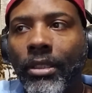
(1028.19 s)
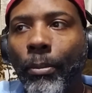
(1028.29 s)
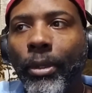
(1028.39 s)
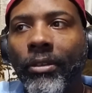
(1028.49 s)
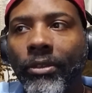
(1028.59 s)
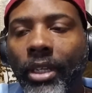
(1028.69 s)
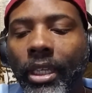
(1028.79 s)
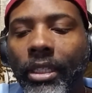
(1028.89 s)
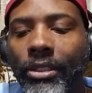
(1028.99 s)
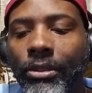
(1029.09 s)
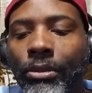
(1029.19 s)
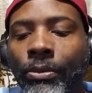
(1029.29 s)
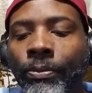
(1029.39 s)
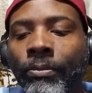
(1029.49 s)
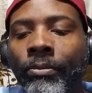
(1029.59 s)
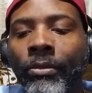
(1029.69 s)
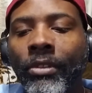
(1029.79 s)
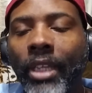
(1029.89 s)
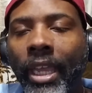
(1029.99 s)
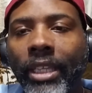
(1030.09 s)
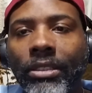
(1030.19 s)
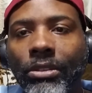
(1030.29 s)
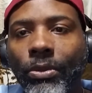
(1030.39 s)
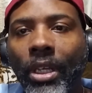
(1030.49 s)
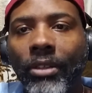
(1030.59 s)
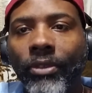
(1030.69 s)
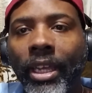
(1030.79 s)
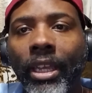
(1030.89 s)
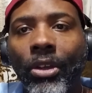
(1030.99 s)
Don't be afraid to ask those qualifying